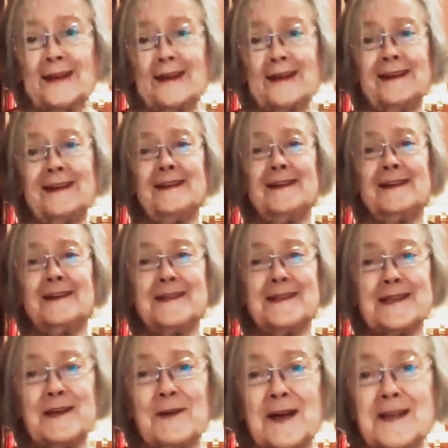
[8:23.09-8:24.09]
and
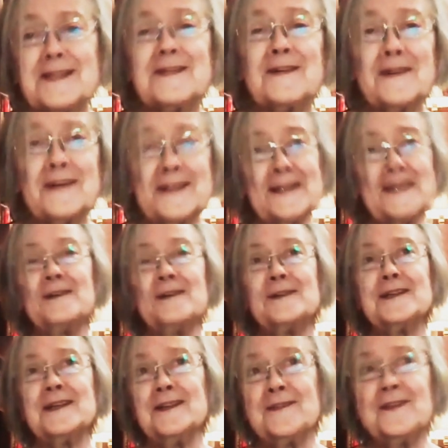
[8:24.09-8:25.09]
so I started out
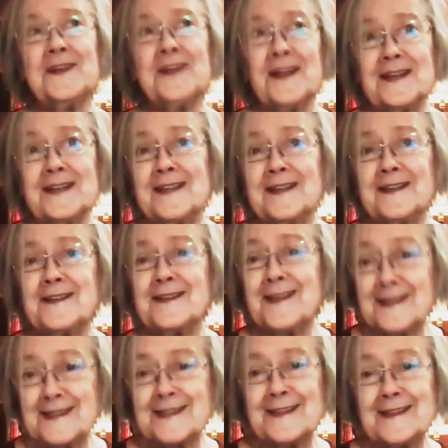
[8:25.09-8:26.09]
in the
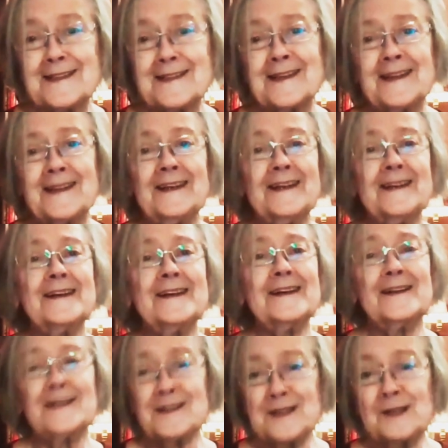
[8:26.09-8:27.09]
1960s
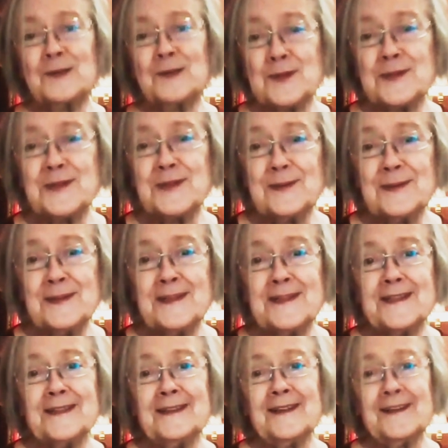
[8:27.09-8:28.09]
as a law student
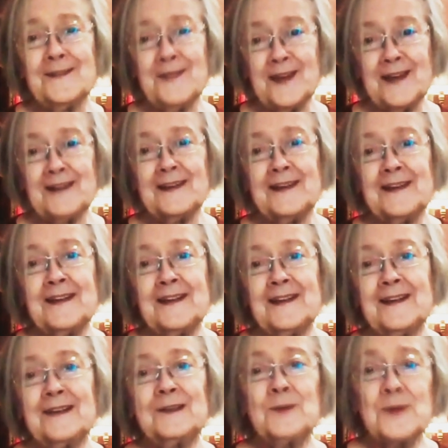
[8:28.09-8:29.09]
and then
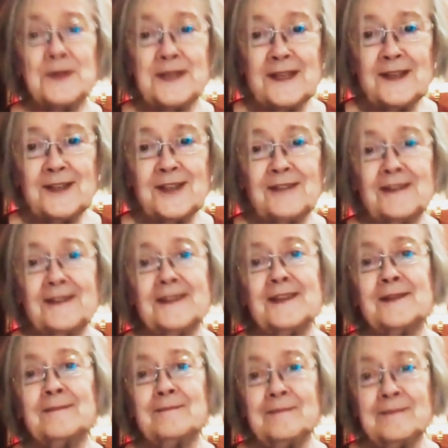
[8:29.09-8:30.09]
a law teacher and
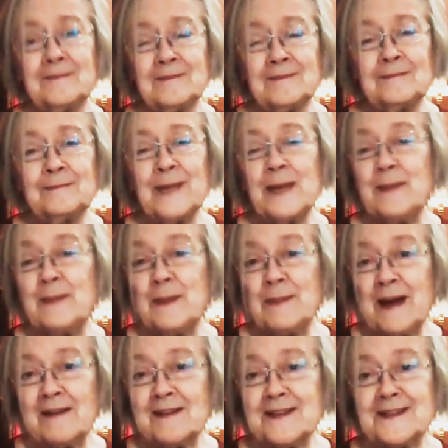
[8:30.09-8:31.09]
a baby
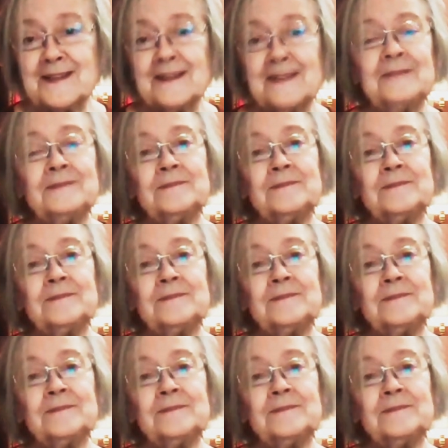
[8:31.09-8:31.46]
barrister.